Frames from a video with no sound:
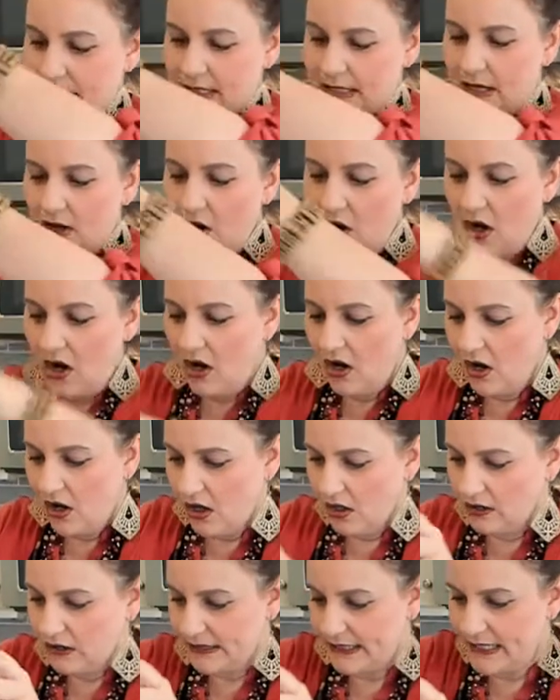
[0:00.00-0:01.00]
all
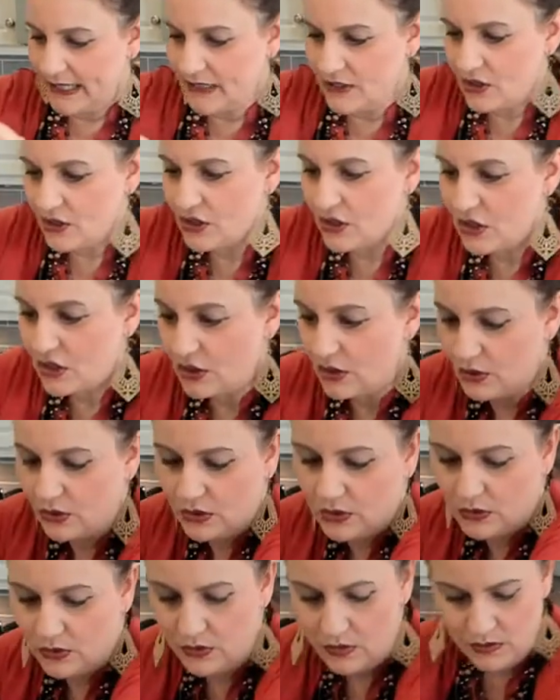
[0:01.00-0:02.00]

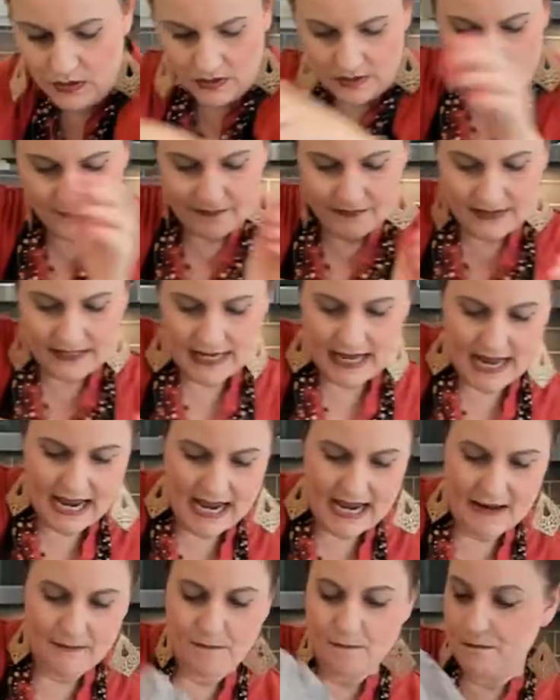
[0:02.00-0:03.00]
into a
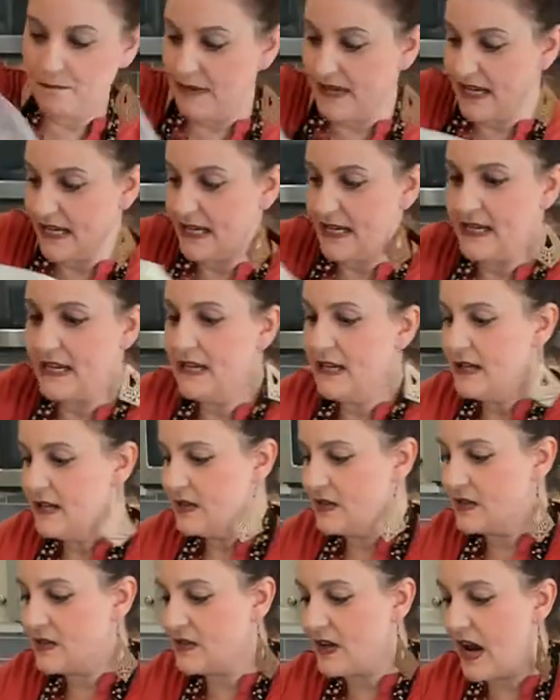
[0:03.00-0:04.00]
big
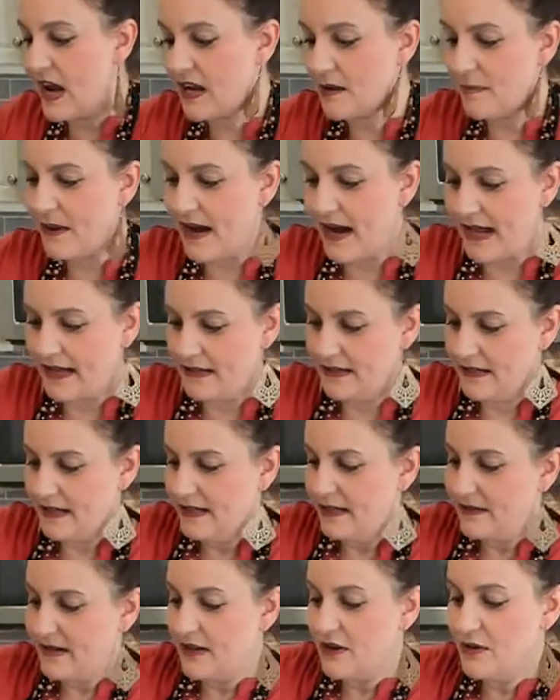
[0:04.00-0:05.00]
stock pot. Now
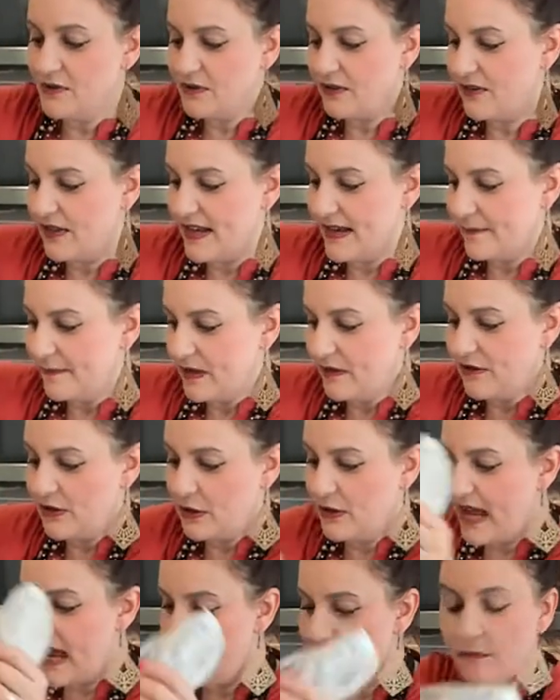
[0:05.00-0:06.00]
here's the thing. If you don't
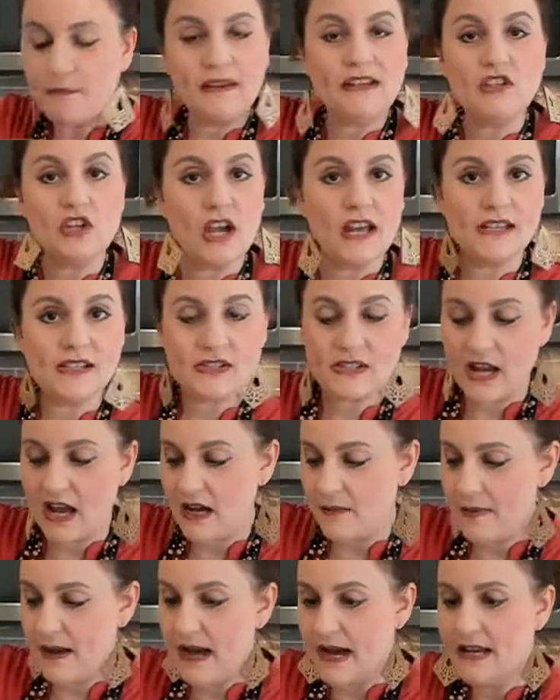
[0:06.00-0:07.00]
have a big giant stock
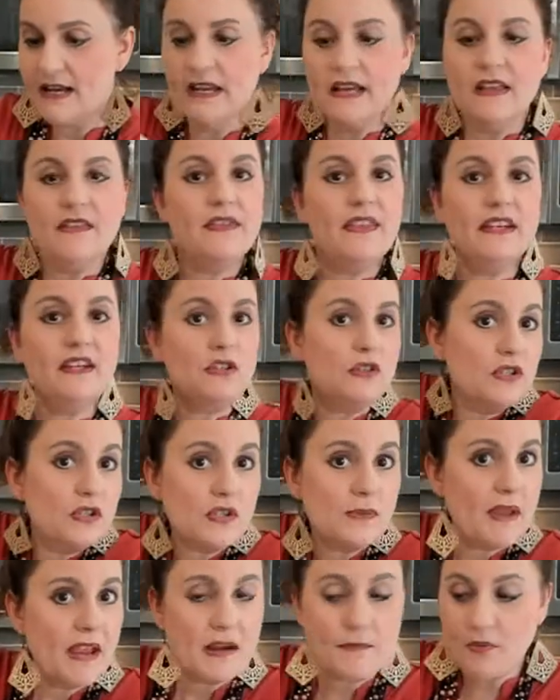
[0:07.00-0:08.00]
pot, then you'll just
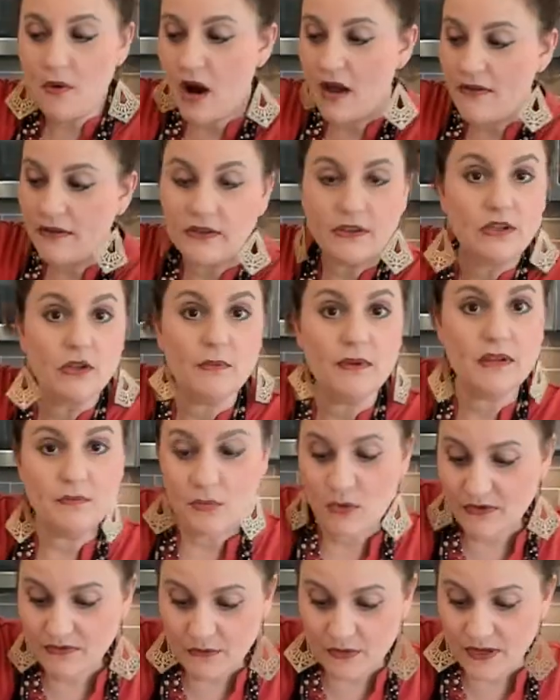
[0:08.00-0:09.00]
make broth a little bit more
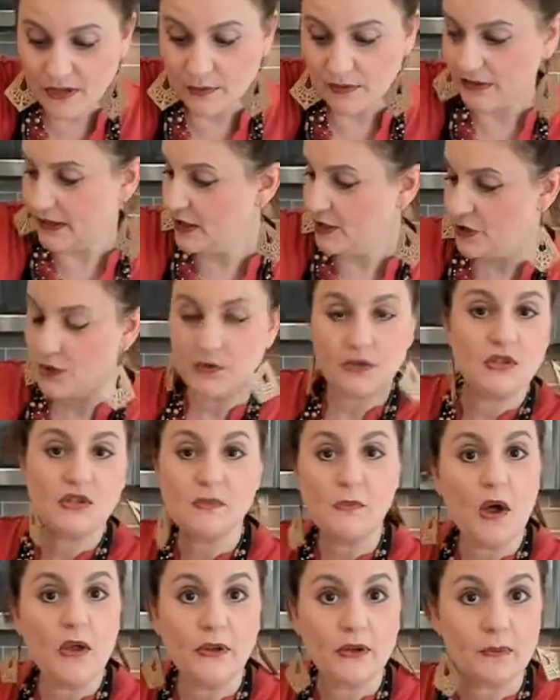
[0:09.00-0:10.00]
frequently. Use a
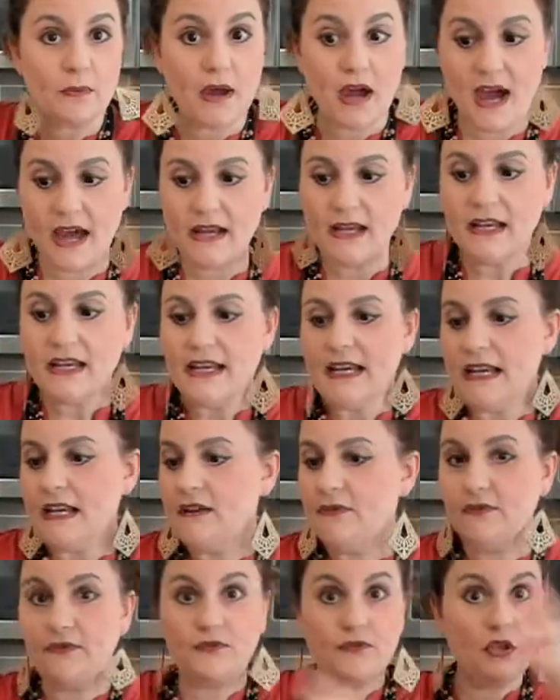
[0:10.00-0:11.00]
smaller pot. If
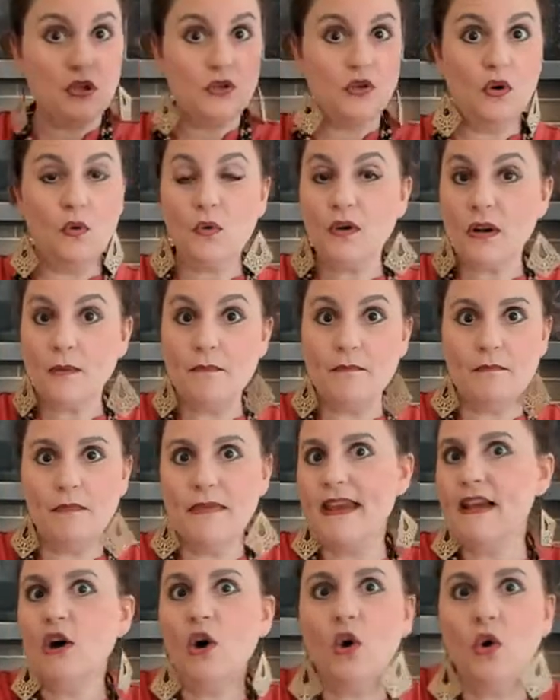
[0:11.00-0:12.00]
you don't want to make a
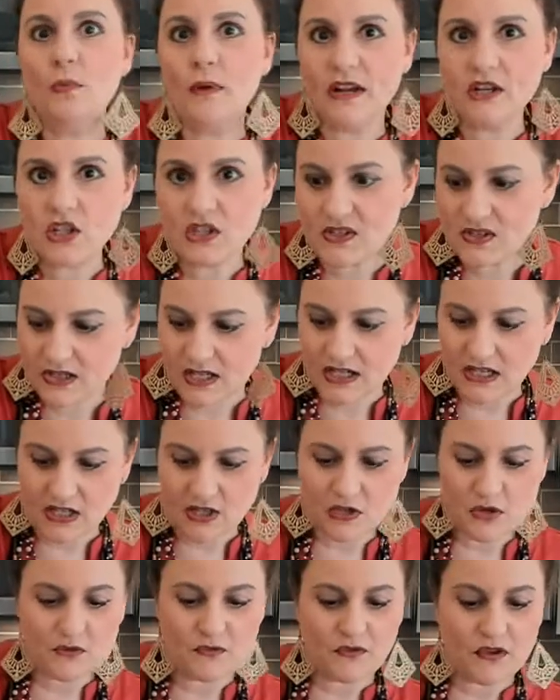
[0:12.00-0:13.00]
whole bunch and stick it in your
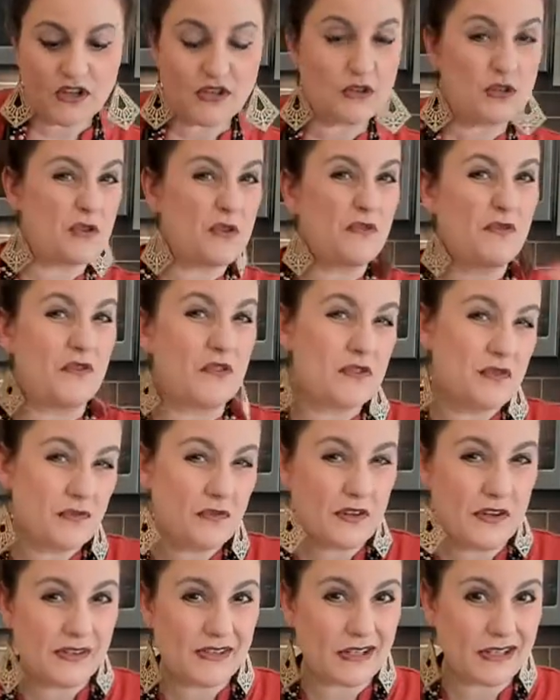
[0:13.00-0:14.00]
freezer feels
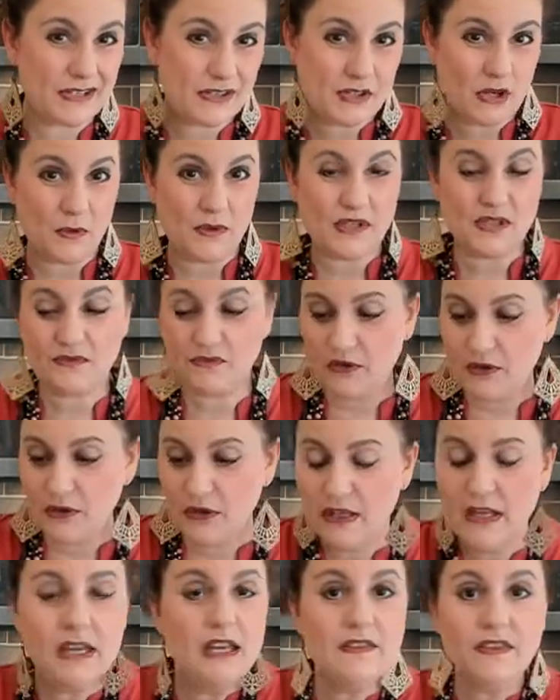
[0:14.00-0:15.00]
like it's always full,
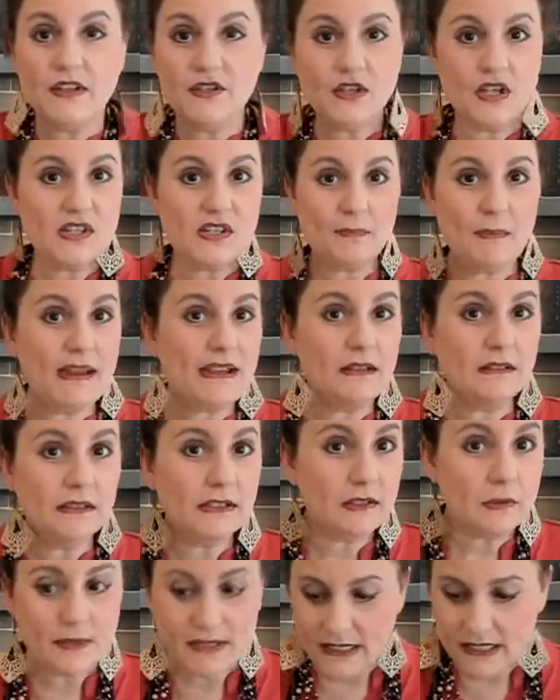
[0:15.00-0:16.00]
then just make a little bit
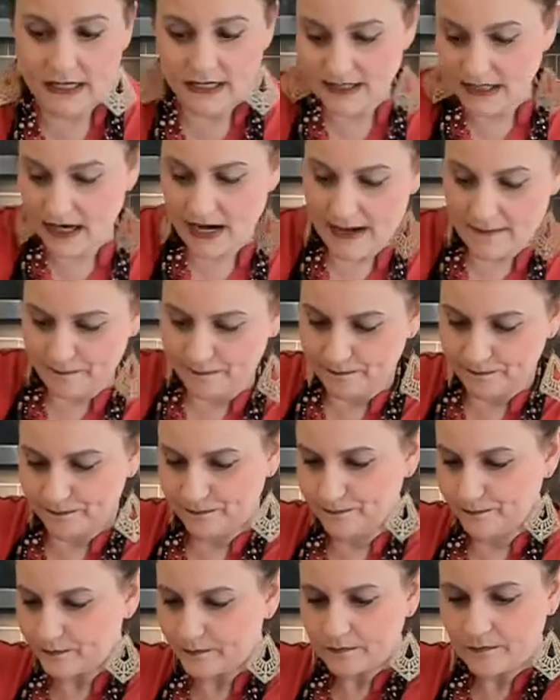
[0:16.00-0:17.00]
at a time.
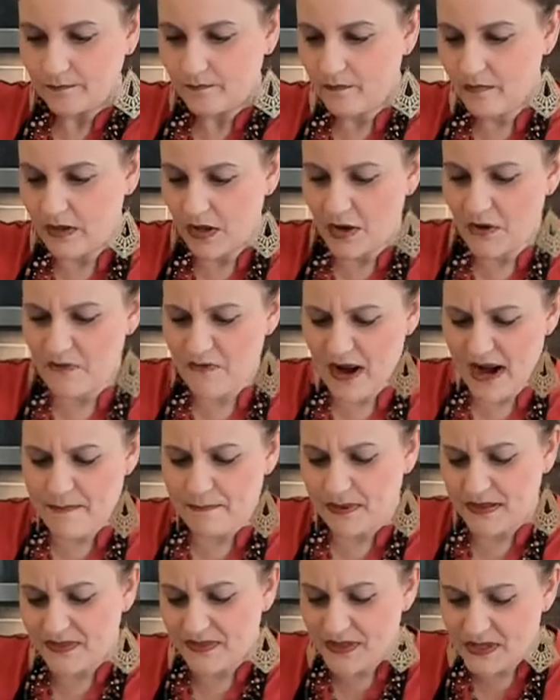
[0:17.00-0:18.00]
All right, but
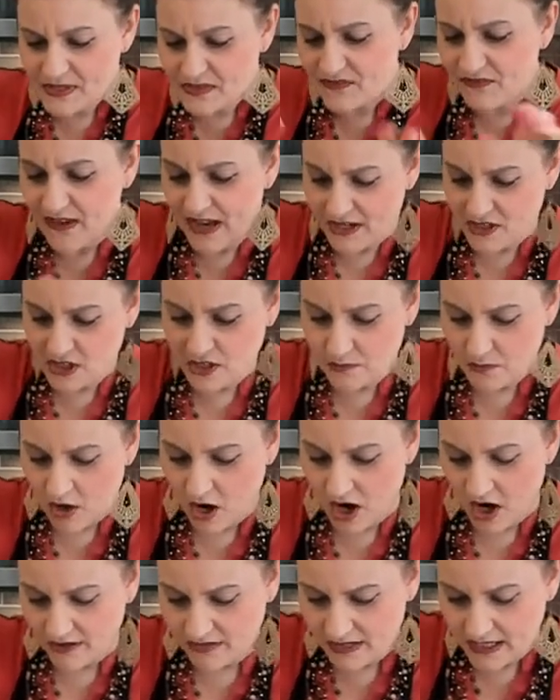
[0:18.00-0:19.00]
this veggie
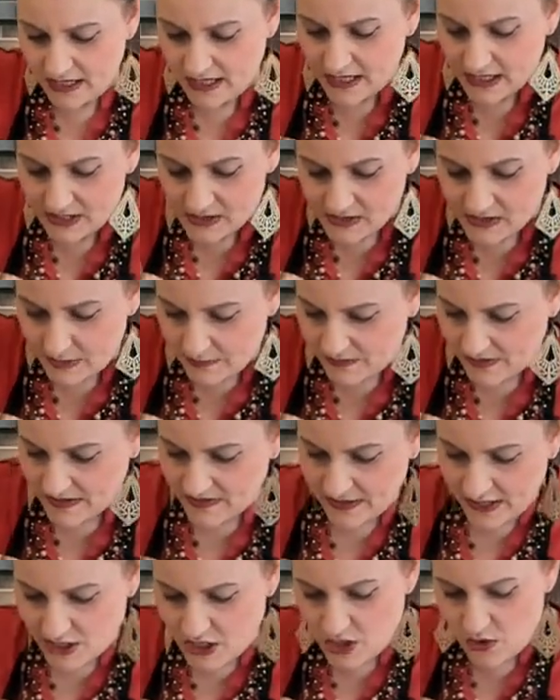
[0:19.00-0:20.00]
broth is something that
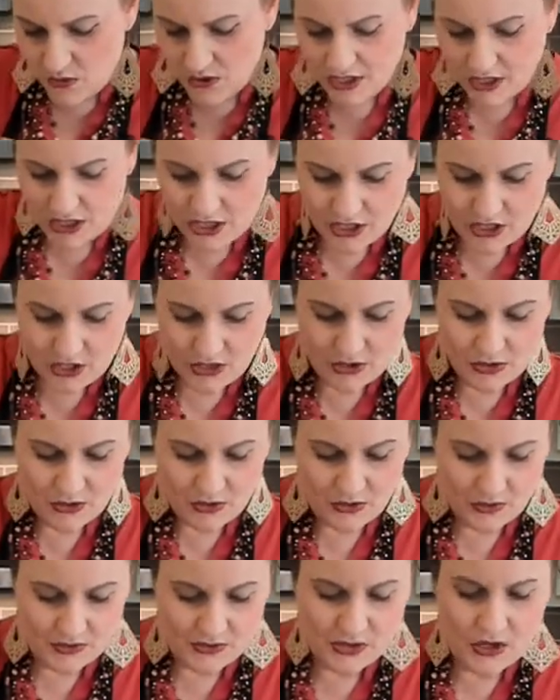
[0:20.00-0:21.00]
you are going to
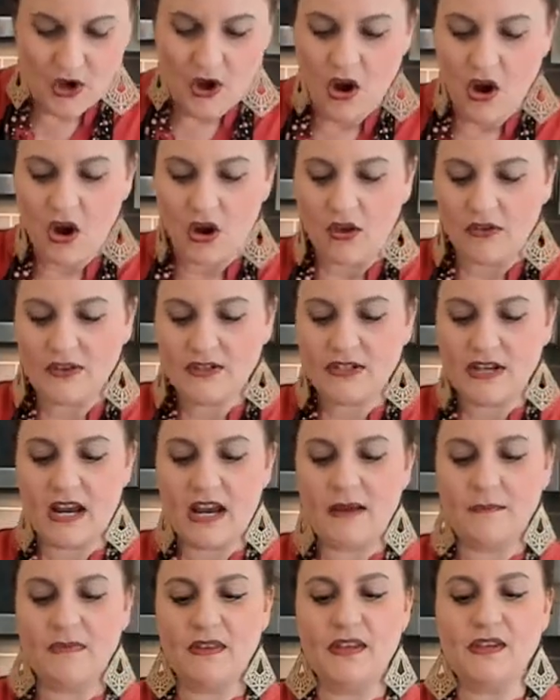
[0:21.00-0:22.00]
use all the time.
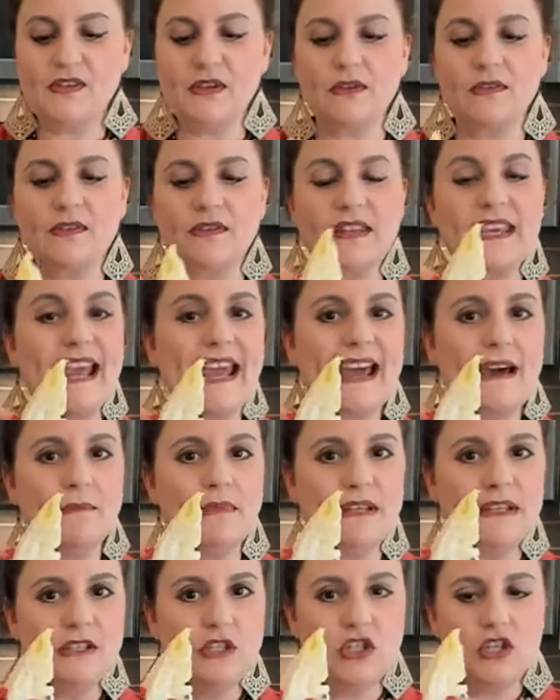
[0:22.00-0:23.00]
These are
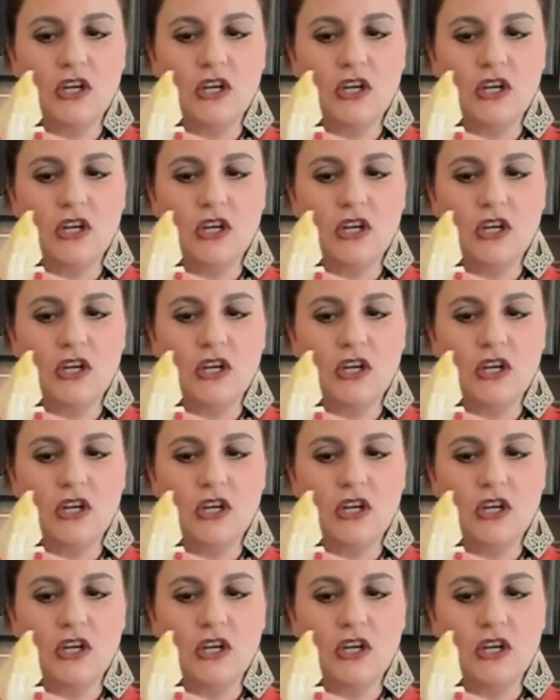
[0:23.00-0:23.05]
cabbage